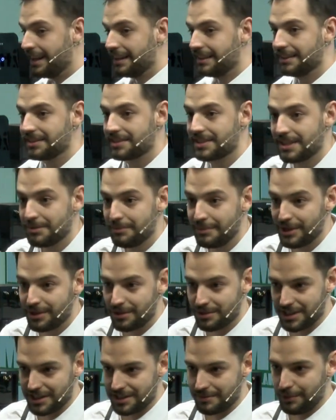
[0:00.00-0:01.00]
The
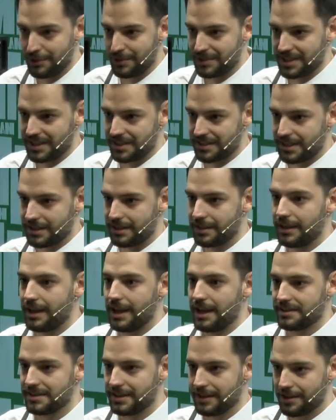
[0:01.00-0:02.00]
symbiosis process,
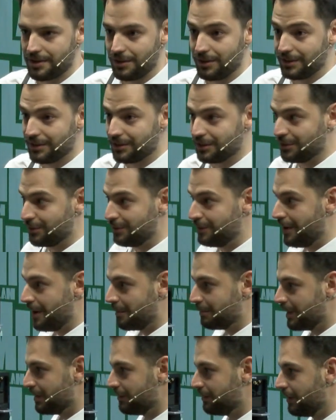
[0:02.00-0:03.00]
as they call it on the
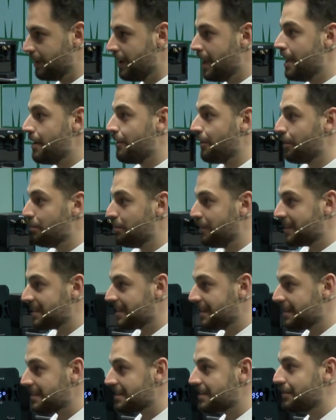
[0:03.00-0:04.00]
farm level,
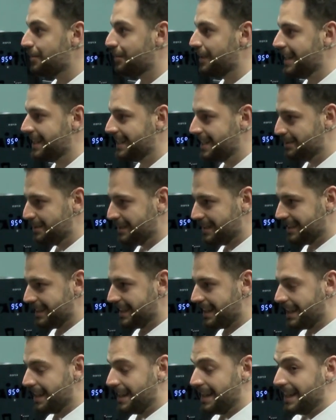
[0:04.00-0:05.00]
represents creativity.
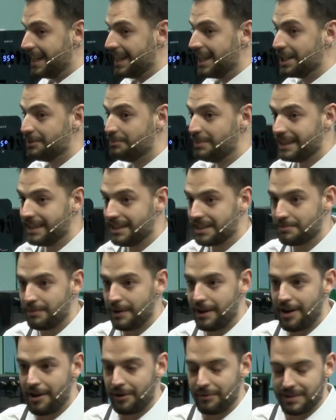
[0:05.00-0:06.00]
It begins by
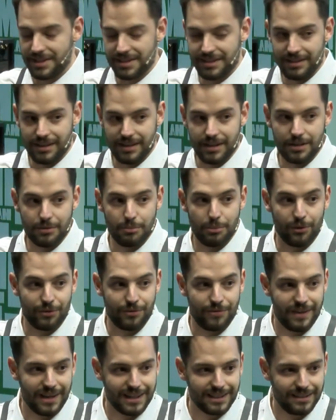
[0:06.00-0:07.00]
harvesting
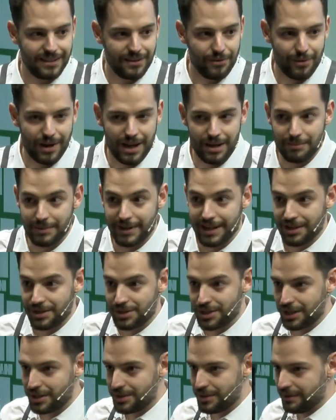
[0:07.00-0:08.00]
perfectly ripe
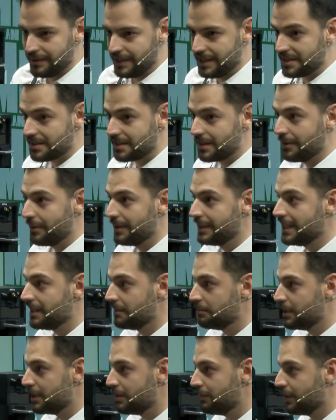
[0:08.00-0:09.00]
geisha cherries reading
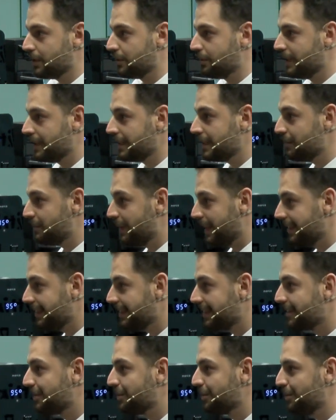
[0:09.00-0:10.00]
between 21
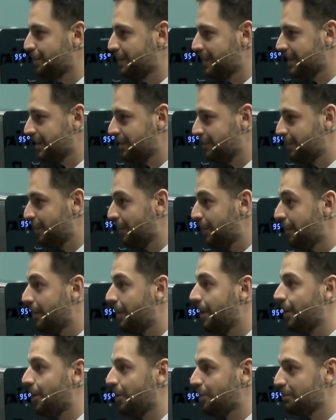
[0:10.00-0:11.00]
to 24
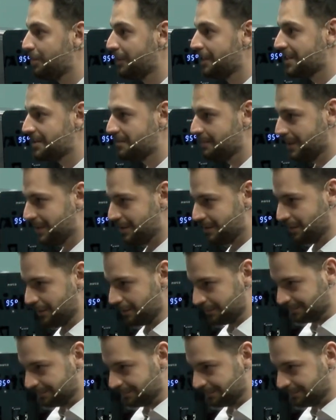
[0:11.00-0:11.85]
on Briggs meter.